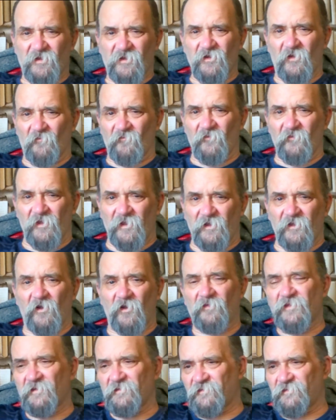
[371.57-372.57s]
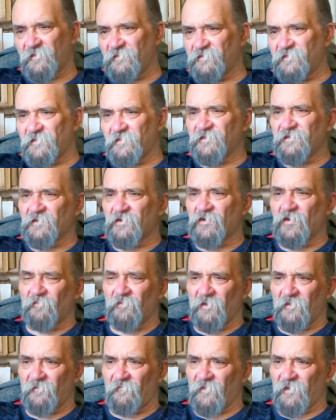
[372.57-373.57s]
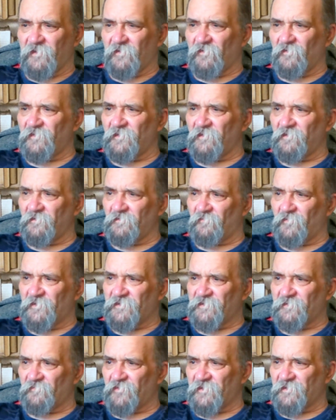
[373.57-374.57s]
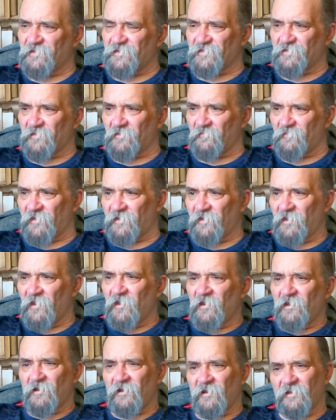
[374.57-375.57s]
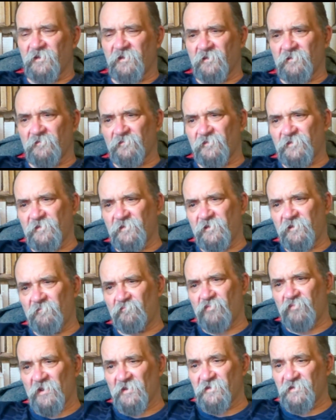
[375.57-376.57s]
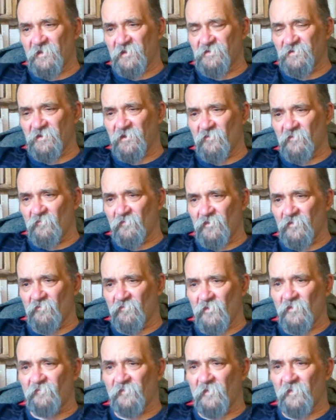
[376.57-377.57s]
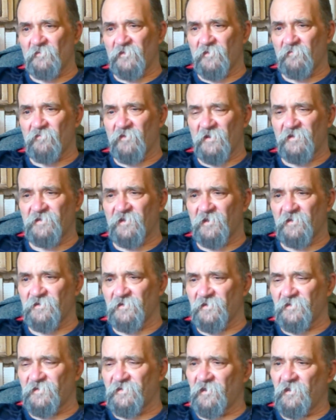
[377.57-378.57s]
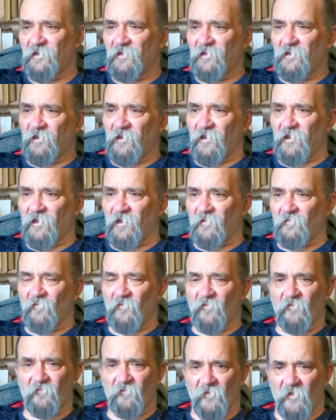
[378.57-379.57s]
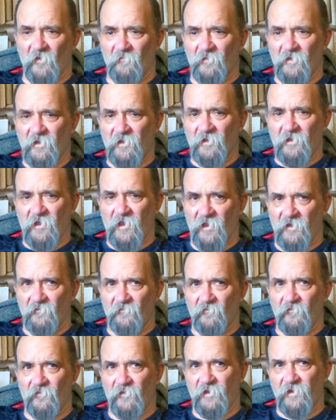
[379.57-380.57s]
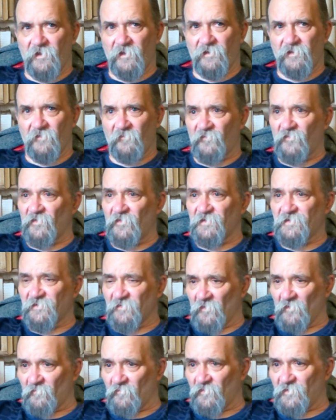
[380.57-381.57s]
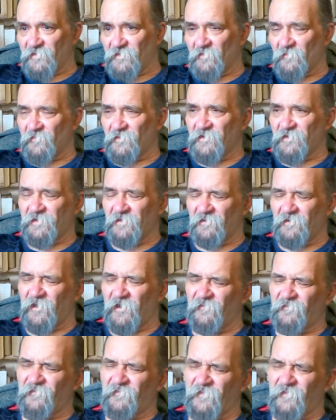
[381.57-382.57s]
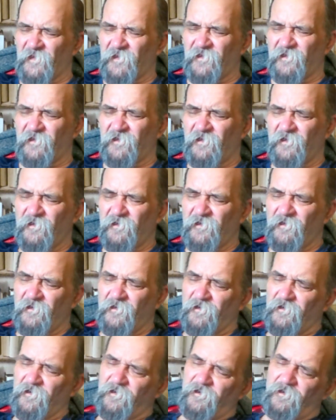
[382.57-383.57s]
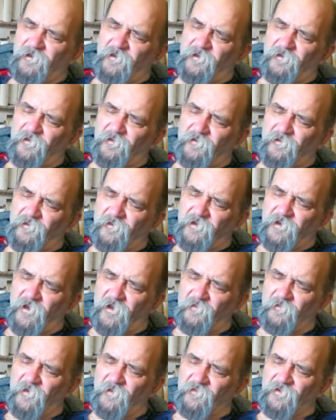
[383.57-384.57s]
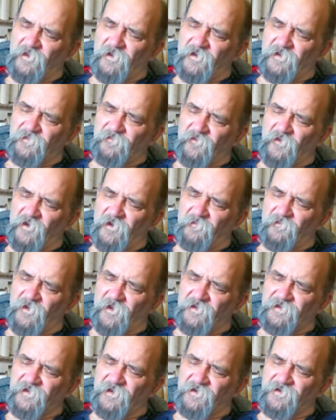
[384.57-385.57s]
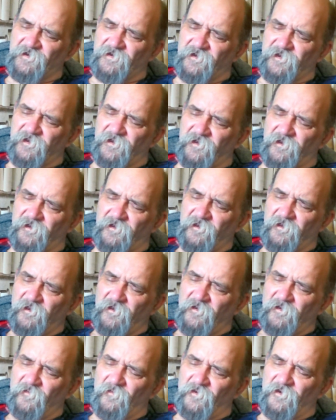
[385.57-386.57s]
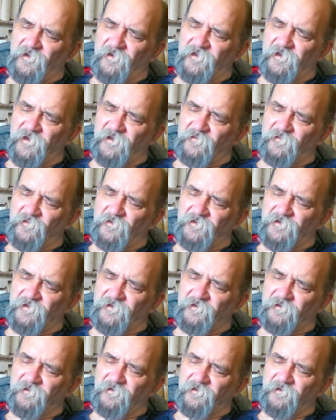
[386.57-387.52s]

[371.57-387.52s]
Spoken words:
Not really. Oh, there's a couple of like other little bits and pieces come in, like the Plantagenet, the royal family, the Plantagenets, from Henry I onwards up until, I think, can't remember the last Plantagenet king, one of the Edwards.